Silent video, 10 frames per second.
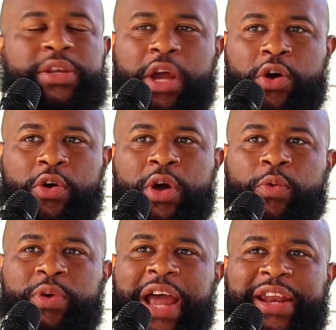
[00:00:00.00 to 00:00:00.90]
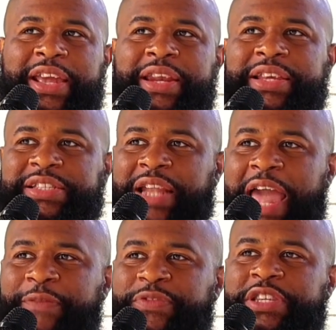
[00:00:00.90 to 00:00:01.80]
No, we're not in this
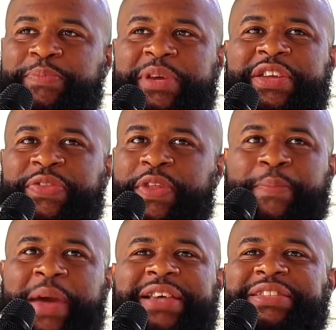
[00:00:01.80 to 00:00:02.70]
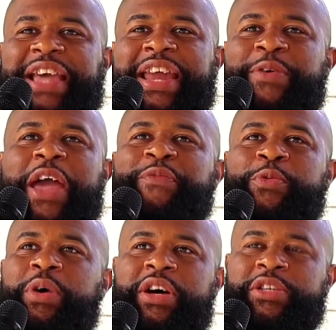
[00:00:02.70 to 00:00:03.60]
life to be the best that it ever
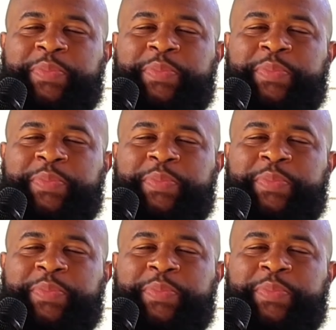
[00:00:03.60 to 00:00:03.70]
was,